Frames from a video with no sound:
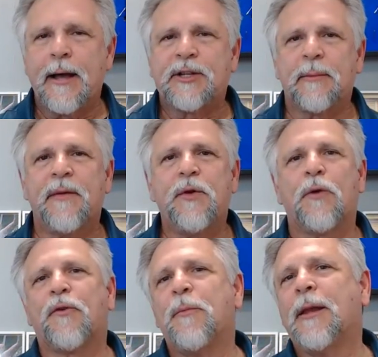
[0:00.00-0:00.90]
Some of you
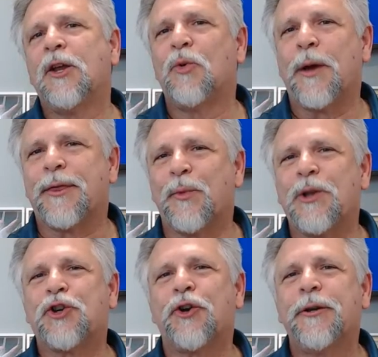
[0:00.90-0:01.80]
are familiar with
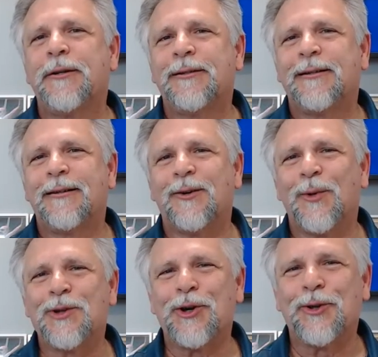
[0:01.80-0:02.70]
Richard,
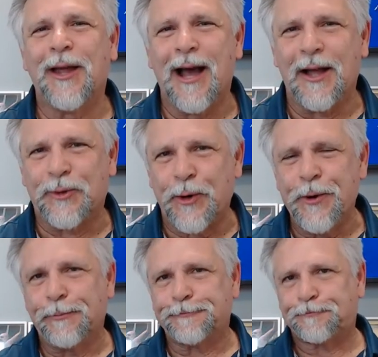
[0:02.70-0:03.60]
Richard uh,
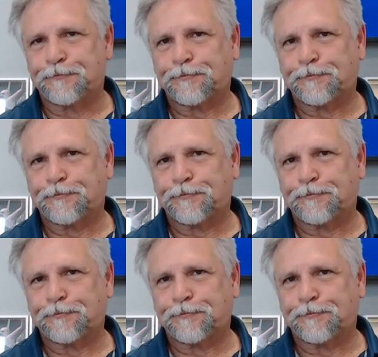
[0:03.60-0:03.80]
Threw.